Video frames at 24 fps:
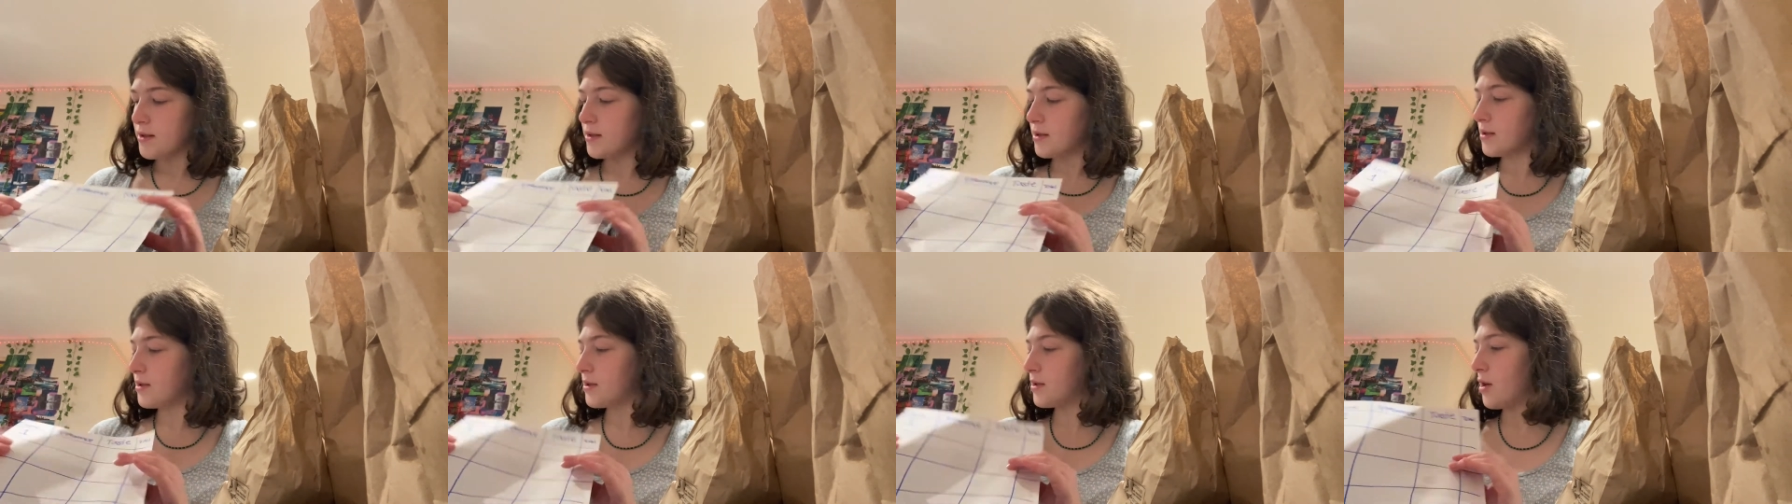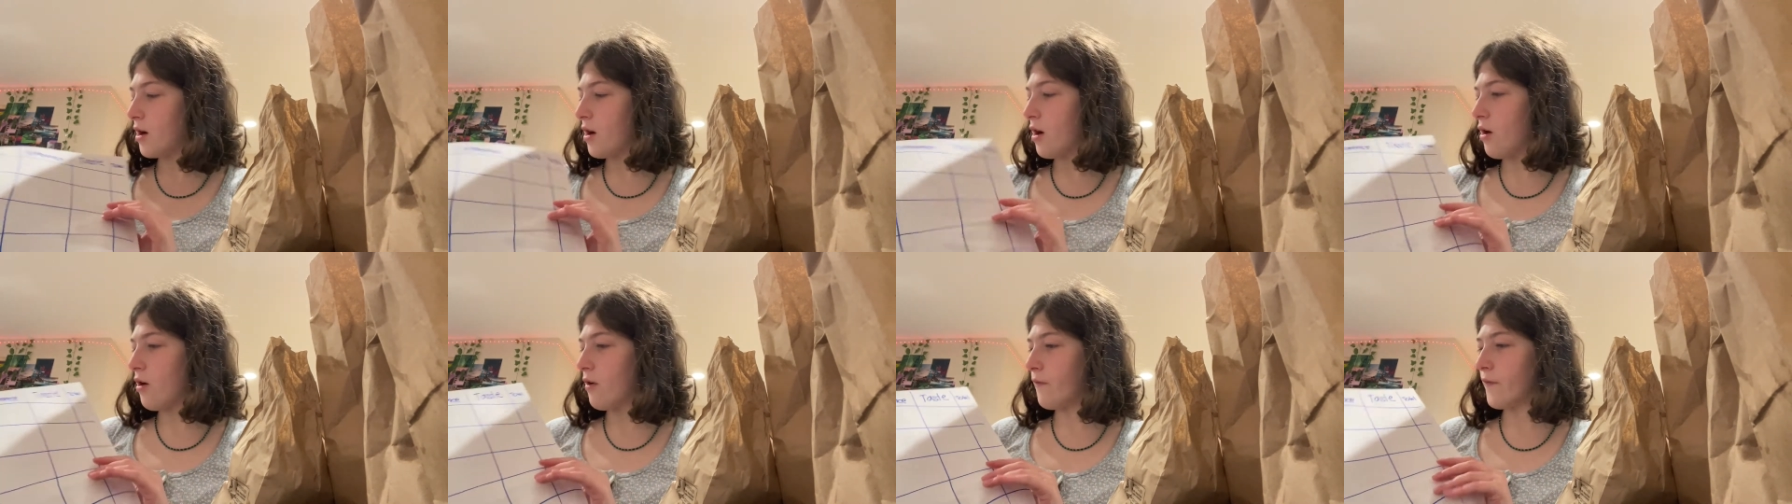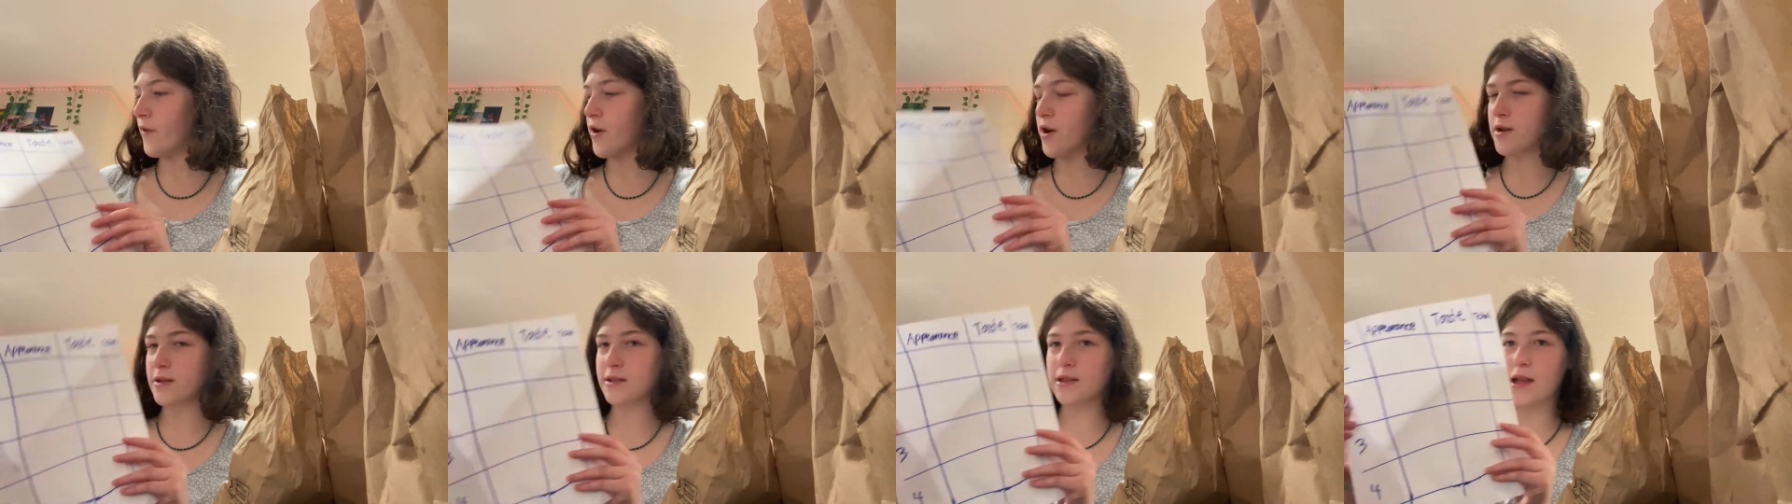So
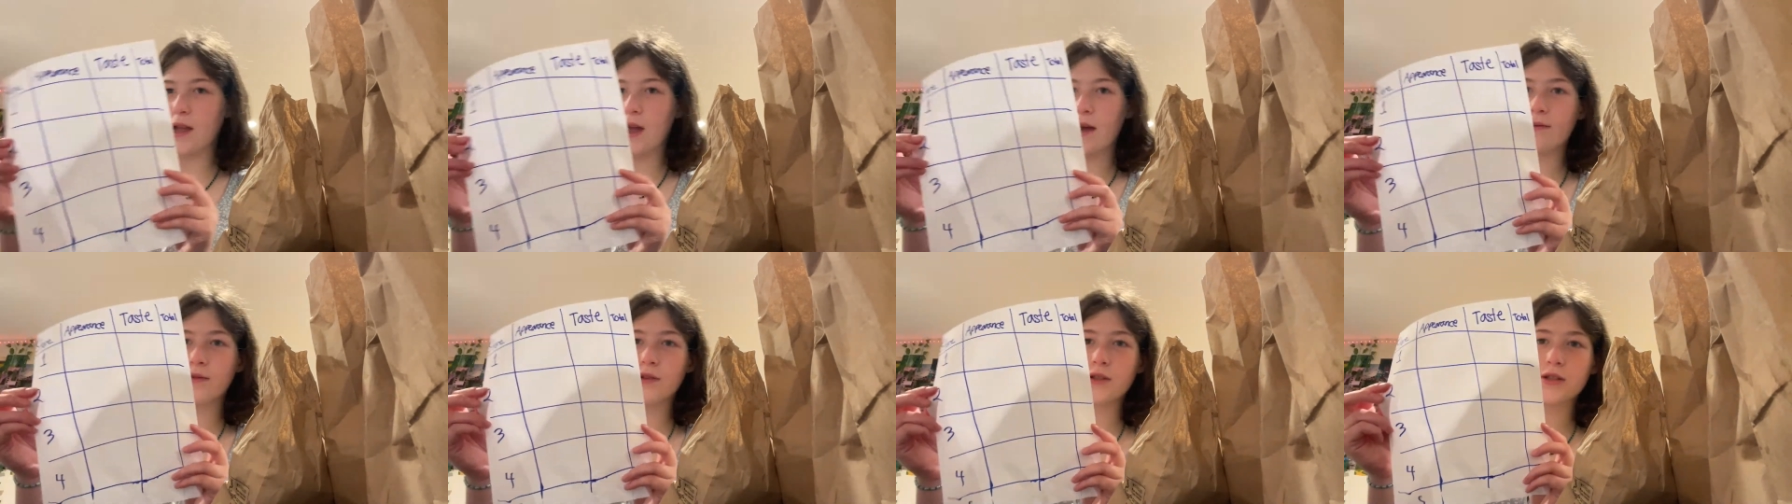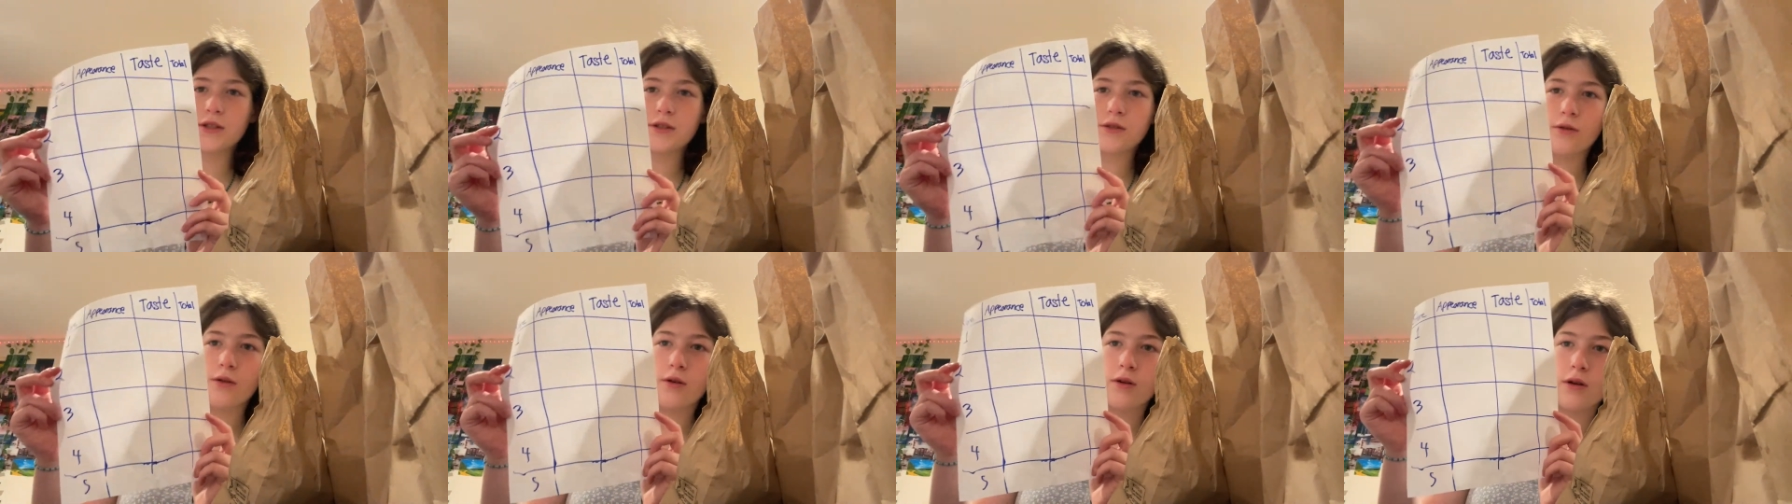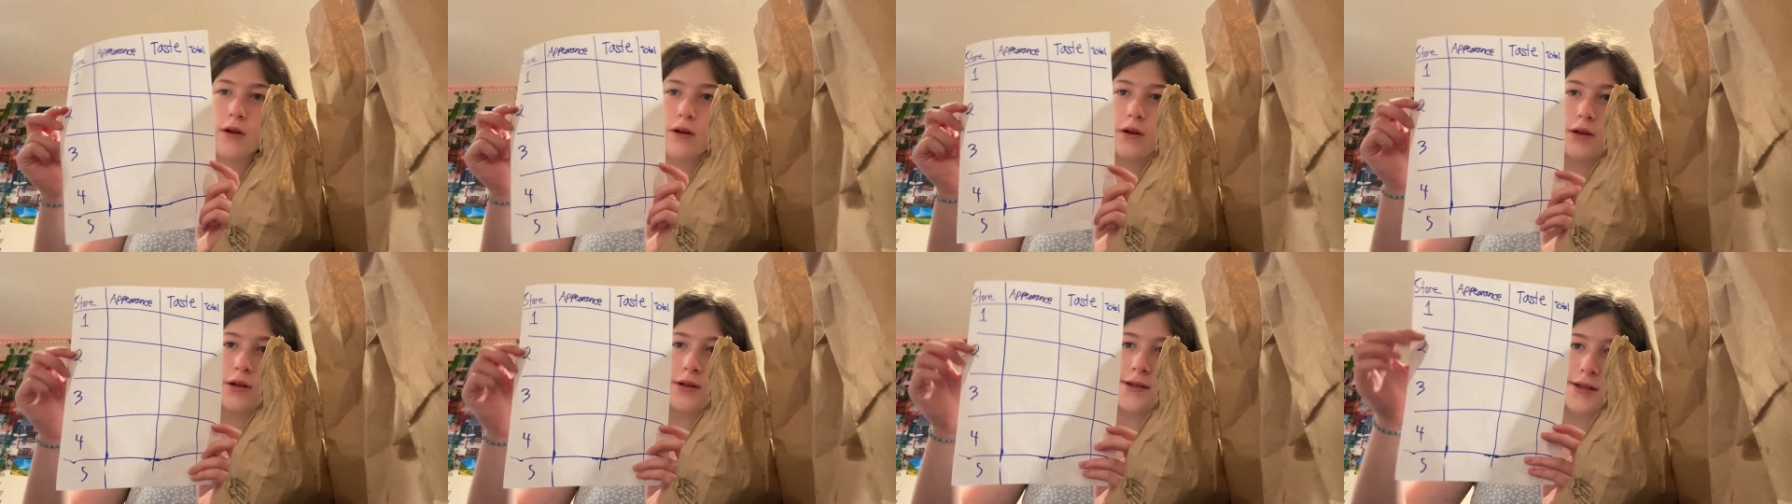first I have the
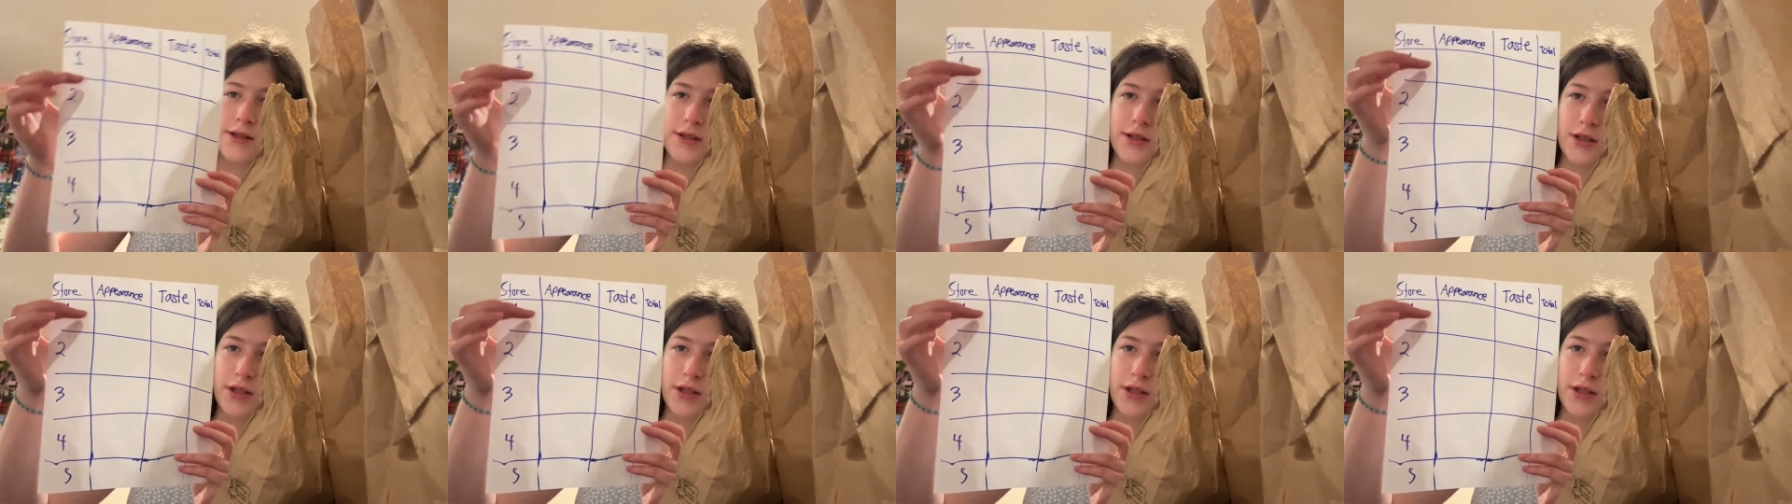stores,